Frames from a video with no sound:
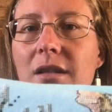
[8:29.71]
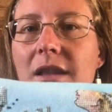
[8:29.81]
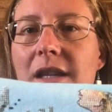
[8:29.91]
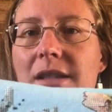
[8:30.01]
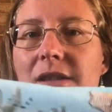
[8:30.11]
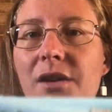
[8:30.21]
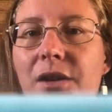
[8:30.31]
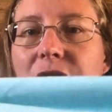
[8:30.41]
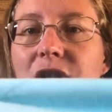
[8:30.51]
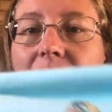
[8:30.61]
thing.
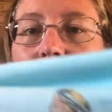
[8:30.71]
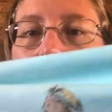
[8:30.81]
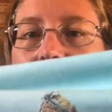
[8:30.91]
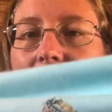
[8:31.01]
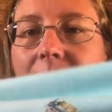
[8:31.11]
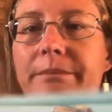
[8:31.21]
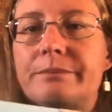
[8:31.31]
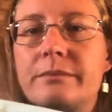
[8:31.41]
So she was done,